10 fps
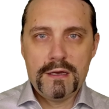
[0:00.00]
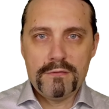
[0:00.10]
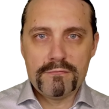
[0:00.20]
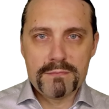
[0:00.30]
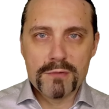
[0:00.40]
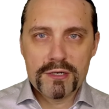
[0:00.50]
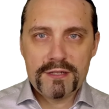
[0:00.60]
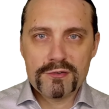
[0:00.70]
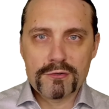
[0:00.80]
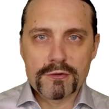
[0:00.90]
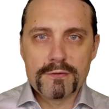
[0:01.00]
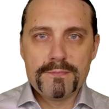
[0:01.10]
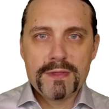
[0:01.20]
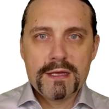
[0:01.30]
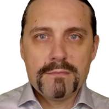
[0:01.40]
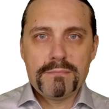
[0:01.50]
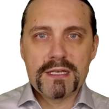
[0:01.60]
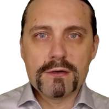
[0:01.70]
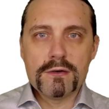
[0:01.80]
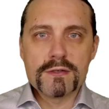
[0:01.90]
We monitor
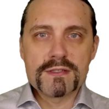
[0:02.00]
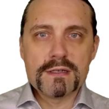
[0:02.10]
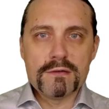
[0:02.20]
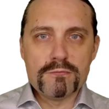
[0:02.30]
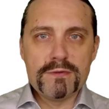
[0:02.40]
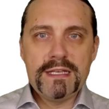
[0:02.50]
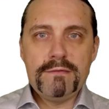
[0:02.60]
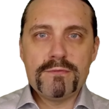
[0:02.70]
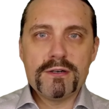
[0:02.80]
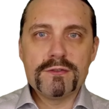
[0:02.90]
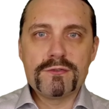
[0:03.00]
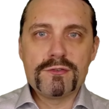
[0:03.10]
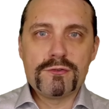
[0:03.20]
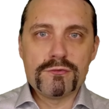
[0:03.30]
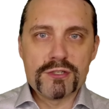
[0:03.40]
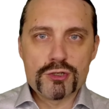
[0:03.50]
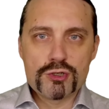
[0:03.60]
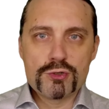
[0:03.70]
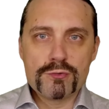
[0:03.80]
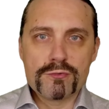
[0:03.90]
because we want to
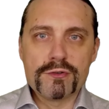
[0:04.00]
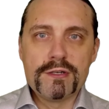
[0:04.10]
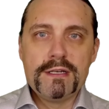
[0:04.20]
ensure